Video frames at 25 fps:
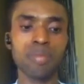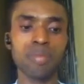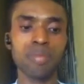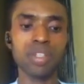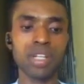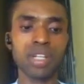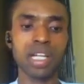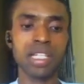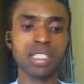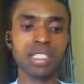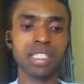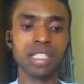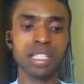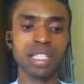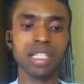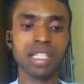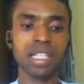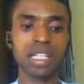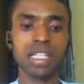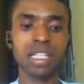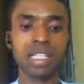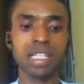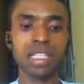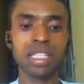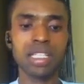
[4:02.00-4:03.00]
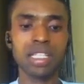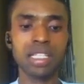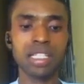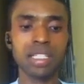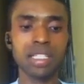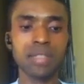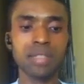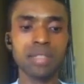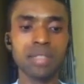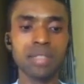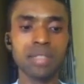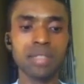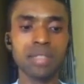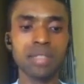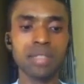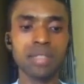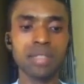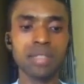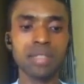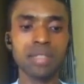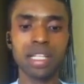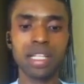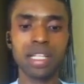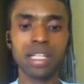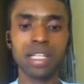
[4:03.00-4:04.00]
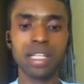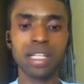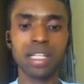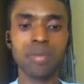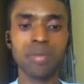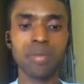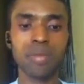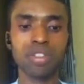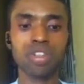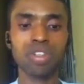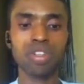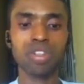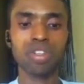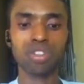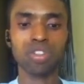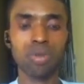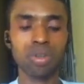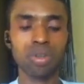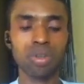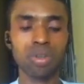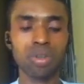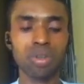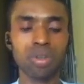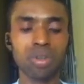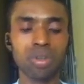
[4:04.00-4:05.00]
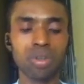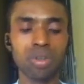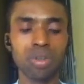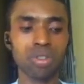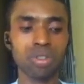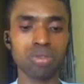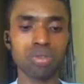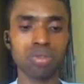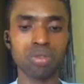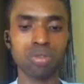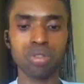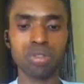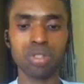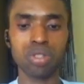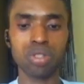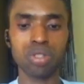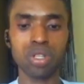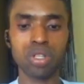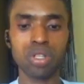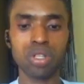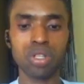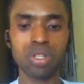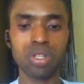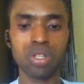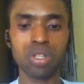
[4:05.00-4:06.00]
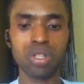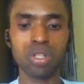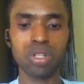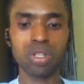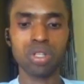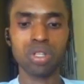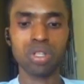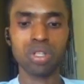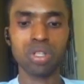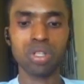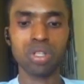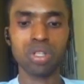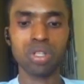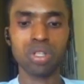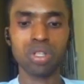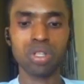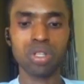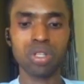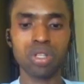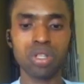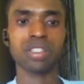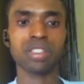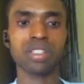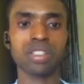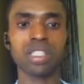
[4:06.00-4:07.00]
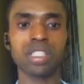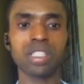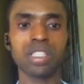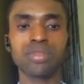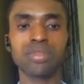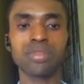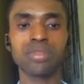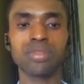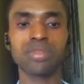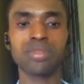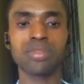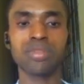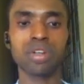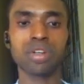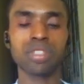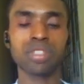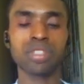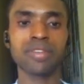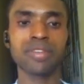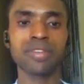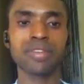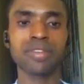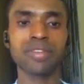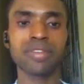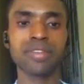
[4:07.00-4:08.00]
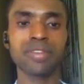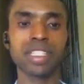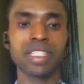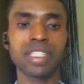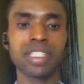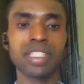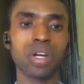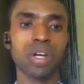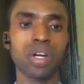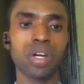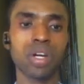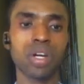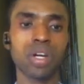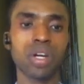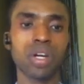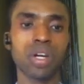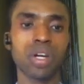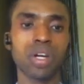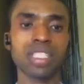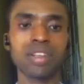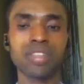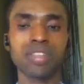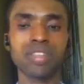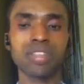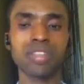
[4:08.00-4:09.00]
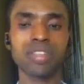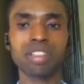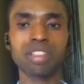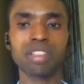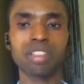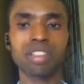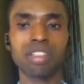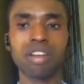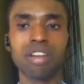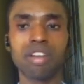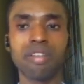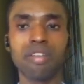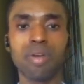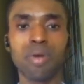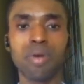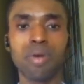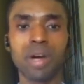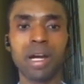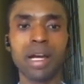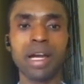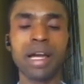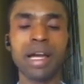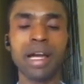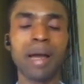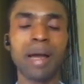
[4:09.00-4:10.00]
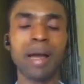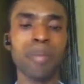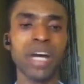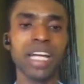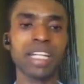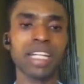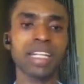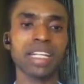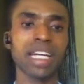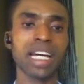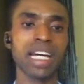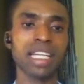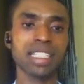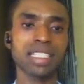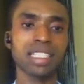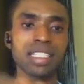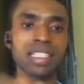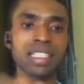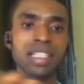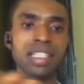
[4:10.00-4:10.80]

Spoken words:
you can say db for database.word.2 on CSV. This .csv is a method inside of this of our pandas